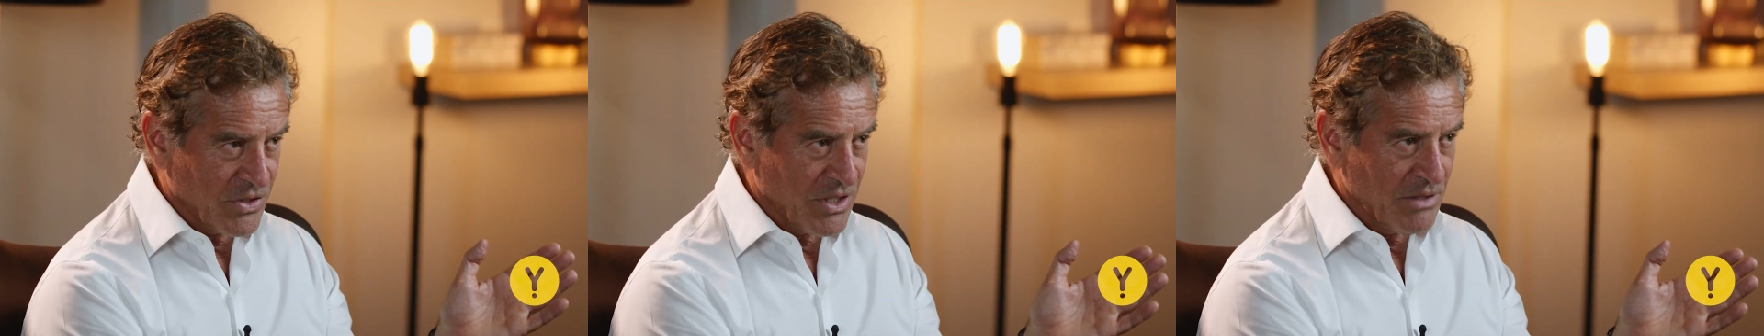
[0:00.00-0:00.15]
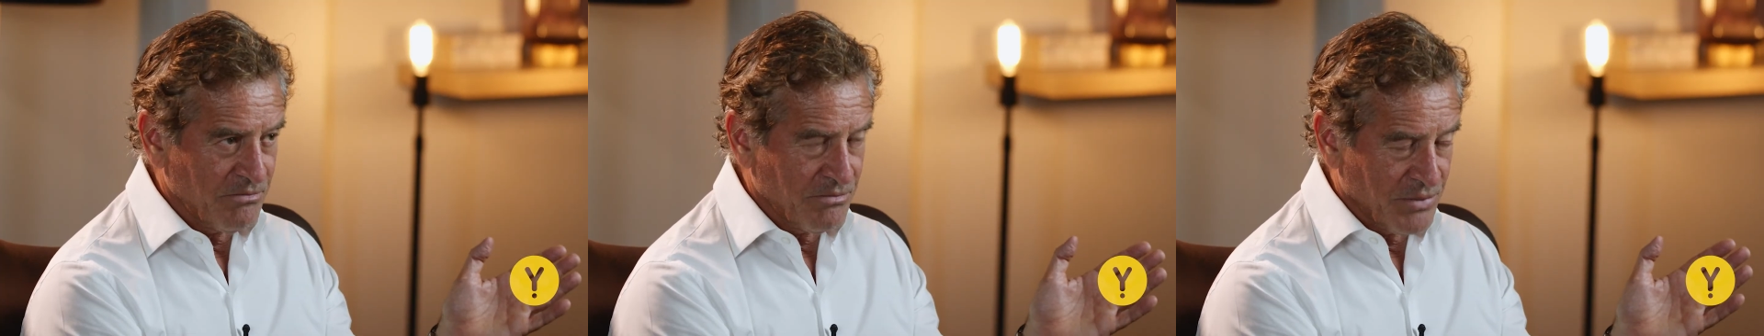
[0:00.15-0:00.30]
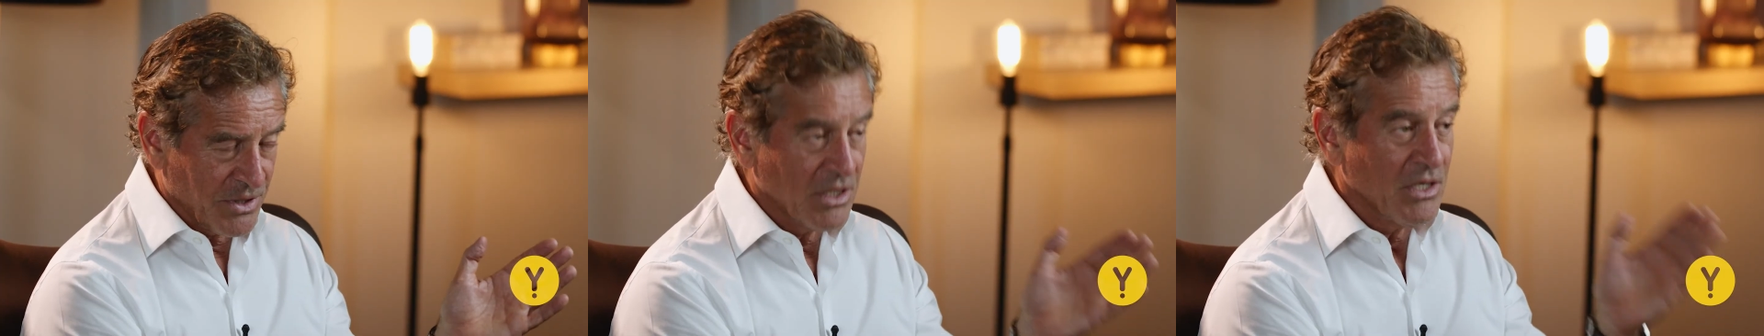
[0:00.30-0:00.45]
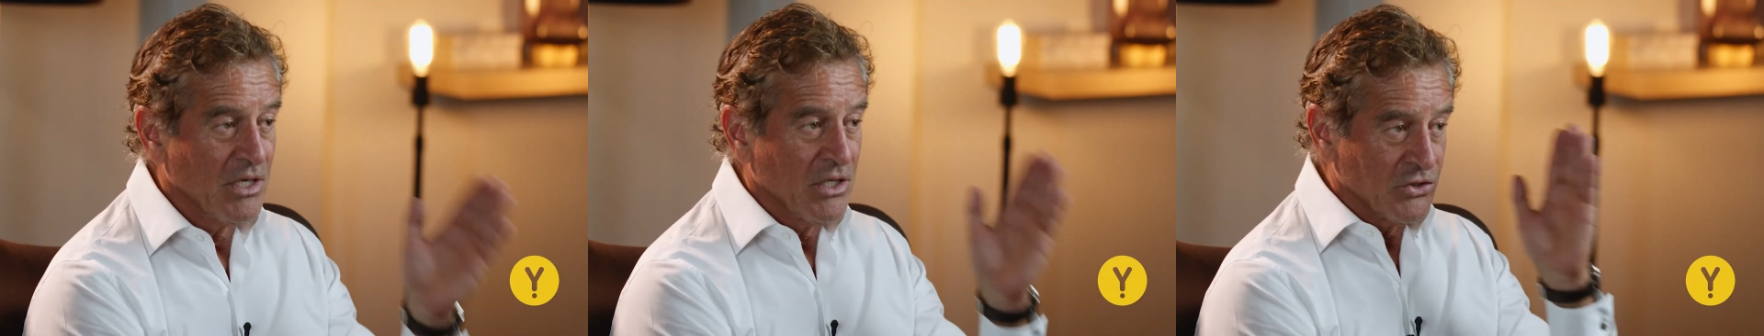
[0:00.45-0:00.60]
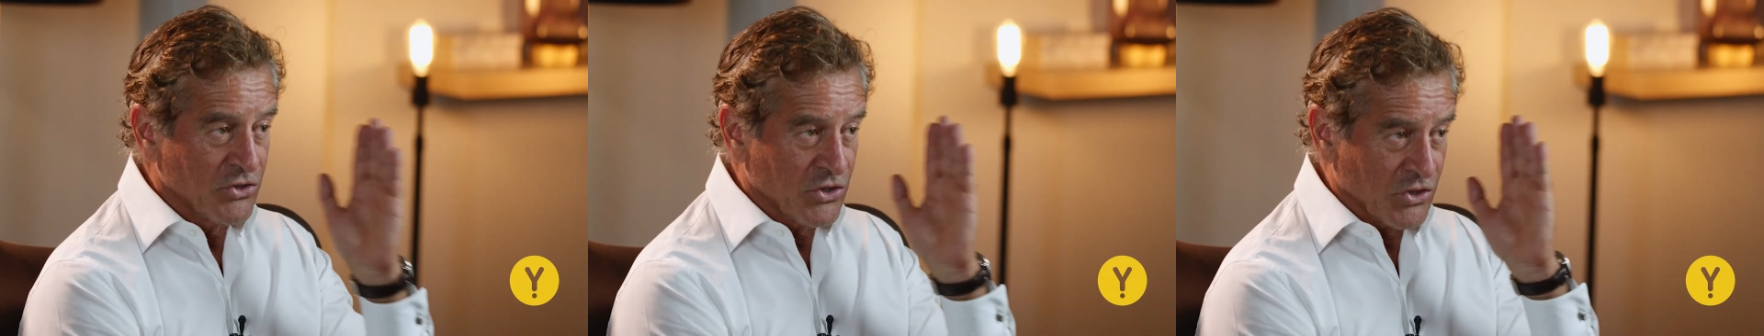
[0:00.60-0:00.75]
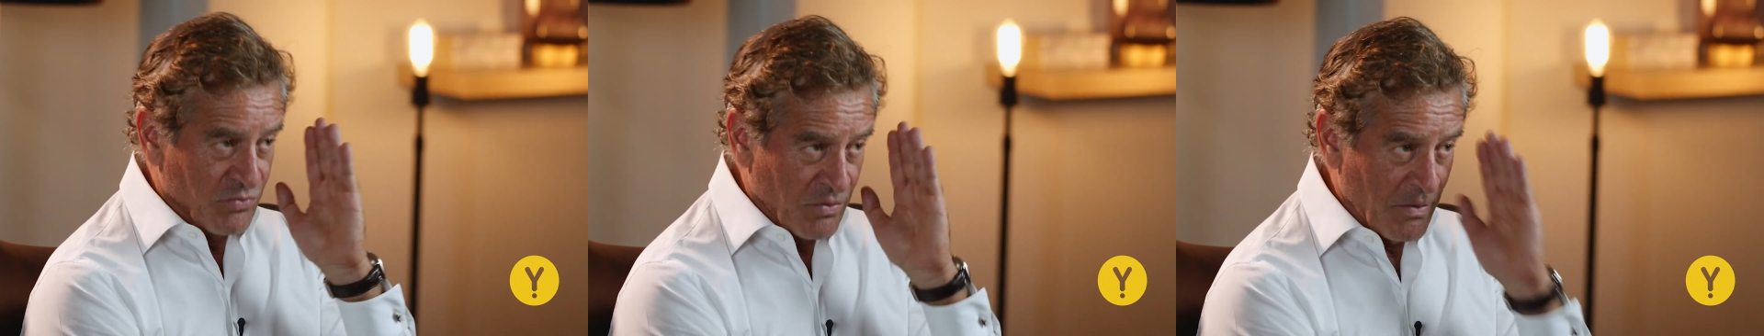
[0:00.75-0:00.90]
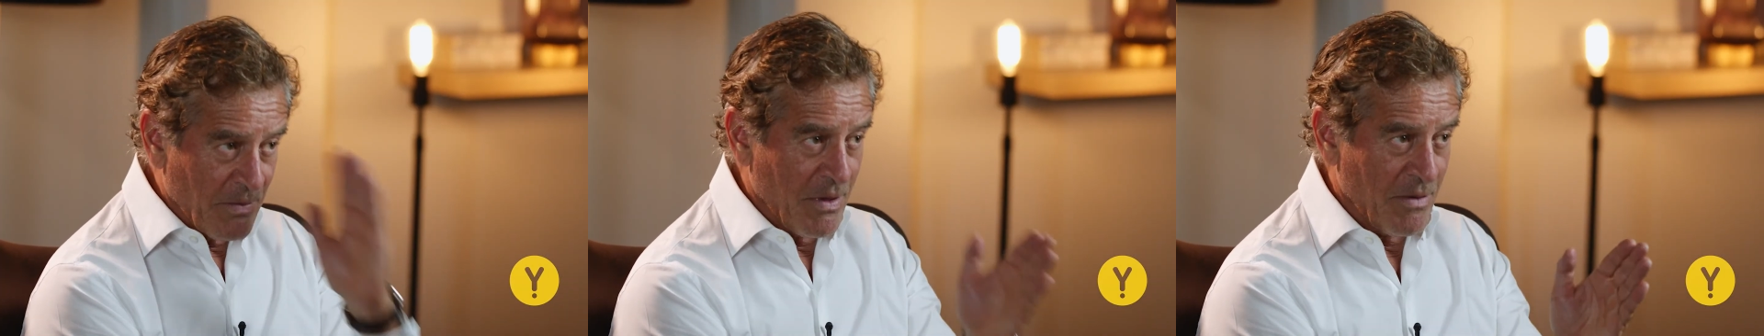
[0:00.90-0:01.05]
rate, but
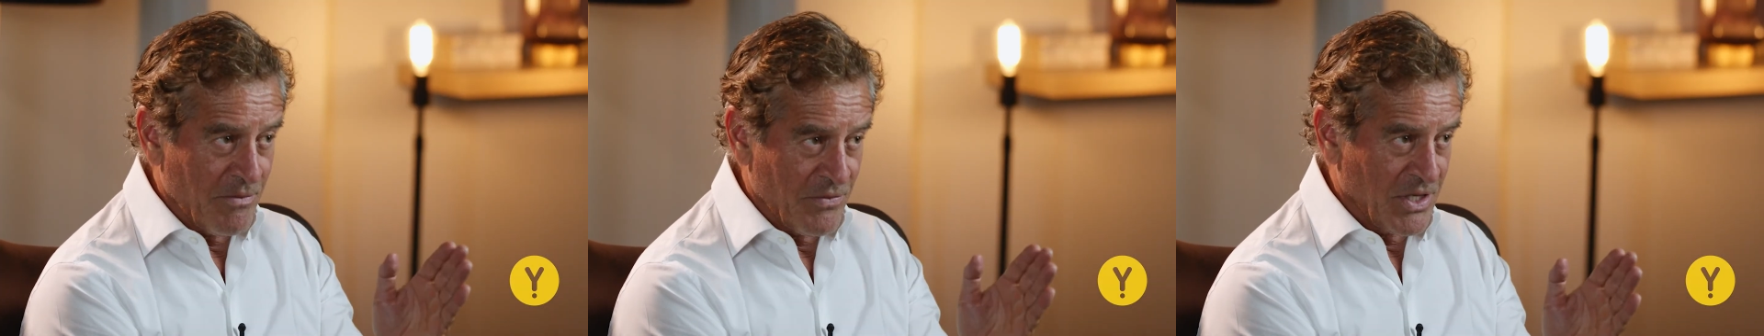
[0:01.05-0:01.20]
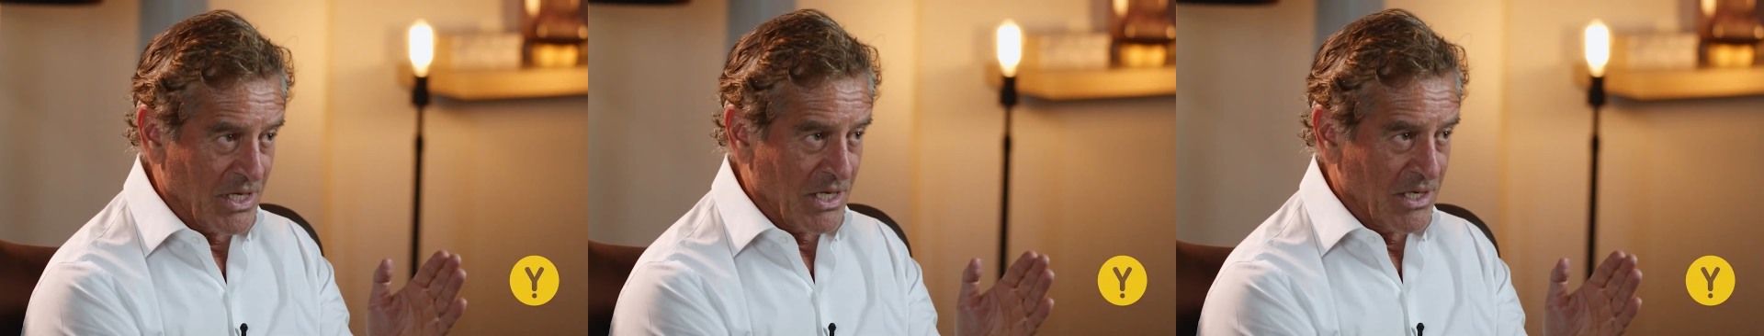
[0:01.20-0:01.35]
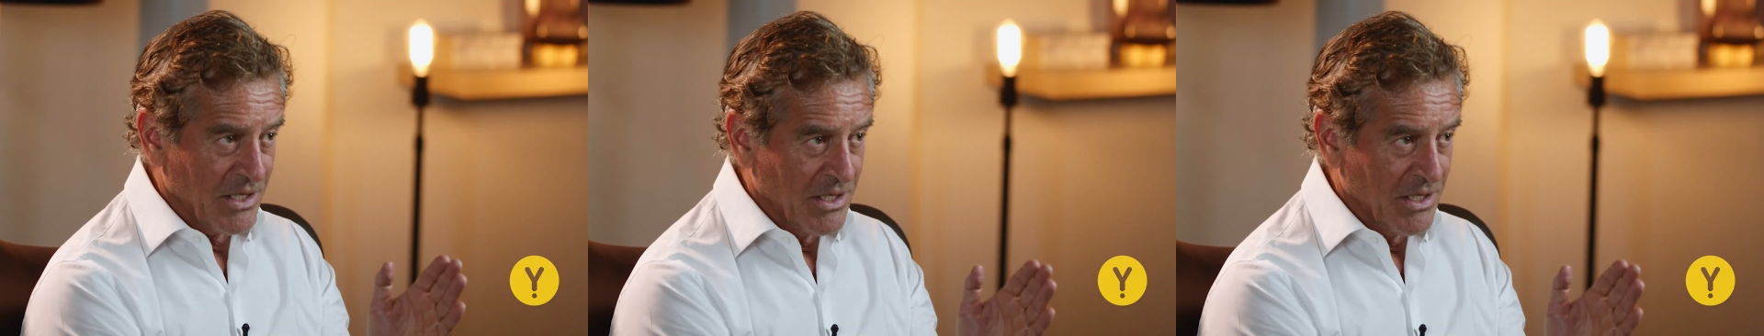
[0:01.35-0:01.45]
just remember that.